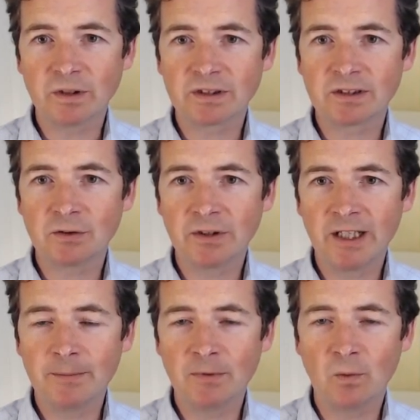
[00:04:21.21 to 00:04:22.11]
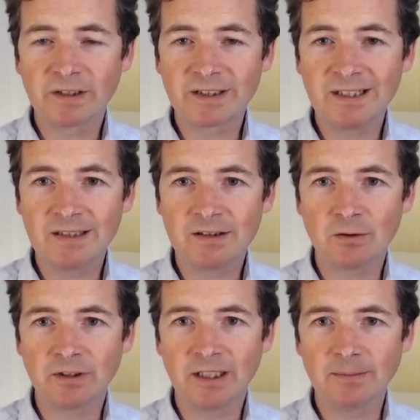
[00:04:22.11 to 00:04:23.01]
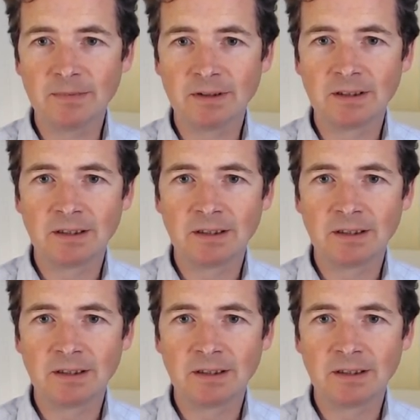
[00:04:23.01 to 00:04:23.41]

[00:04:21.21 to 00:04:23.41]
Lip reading: what's your name, or what is your name.